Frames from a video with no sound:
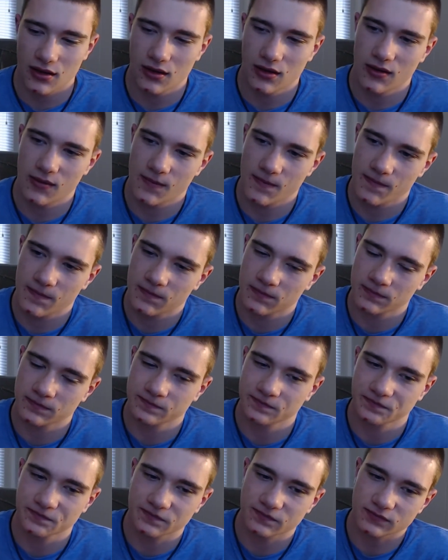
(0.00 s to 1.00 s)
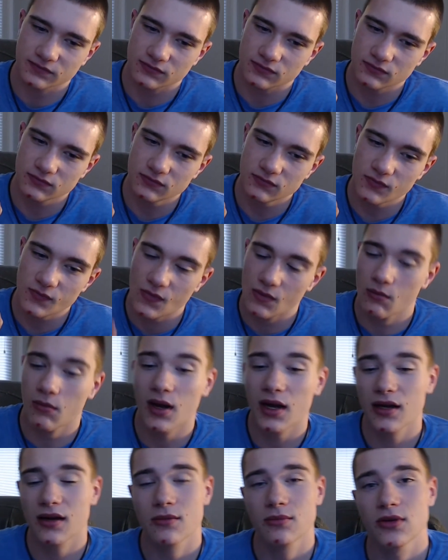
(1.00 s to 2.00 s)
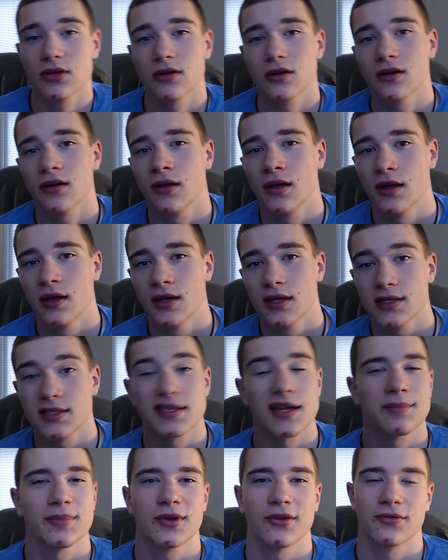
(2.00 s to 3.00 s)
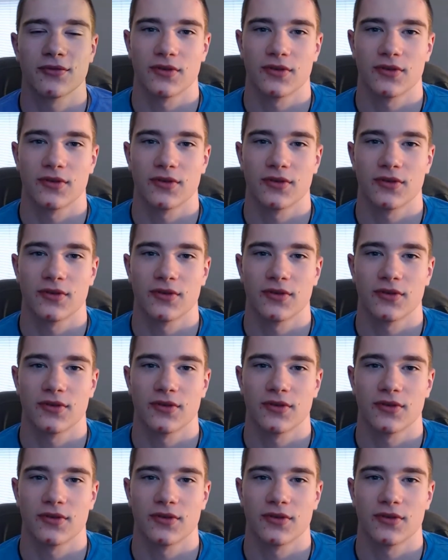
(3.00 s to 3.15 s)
my computer, it's not built